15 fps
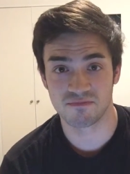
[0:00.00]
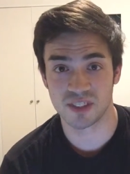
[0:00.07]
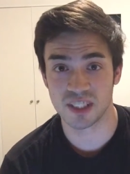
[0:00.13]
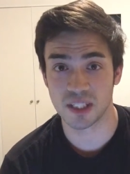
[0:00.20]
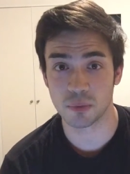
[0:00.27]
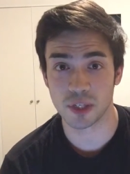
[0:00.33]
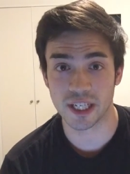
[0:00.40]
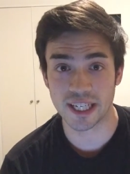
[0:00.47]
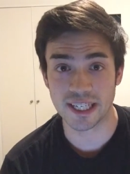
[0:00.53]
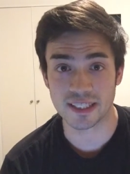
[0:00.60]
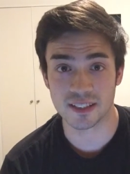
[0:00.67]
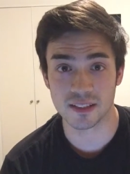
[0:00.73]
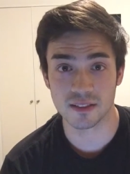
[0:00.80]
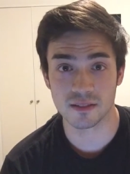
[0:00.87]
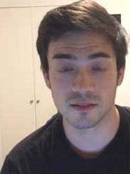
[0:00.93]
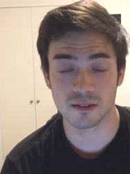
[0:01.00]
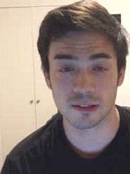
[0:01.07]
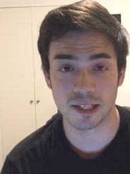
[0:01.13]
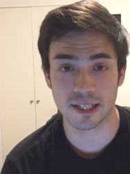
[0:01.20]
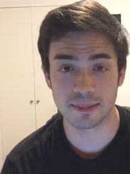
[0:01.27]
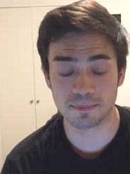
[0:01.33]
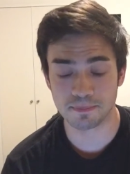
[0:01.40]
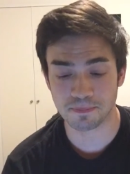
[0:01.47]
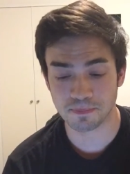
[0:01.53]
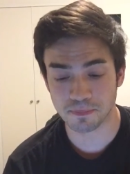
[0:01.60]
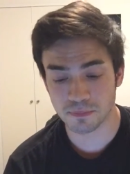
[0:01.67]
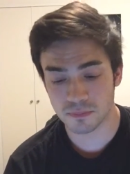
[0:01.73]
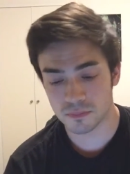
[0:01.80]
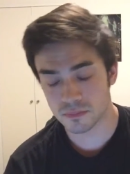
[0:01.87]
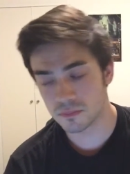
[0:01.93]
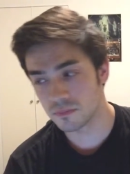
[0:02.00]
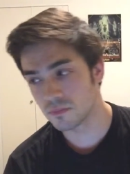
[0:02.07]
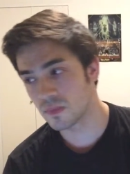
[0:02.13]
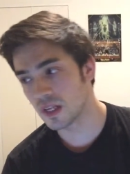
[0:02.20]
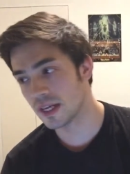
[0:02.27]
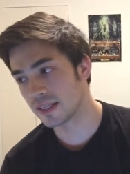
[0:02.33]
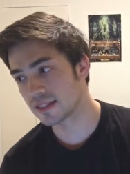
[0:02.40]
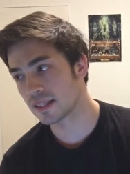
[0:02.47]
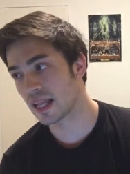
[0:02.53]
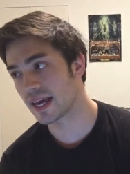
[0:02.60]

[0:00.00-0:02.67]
see what it is, right? It's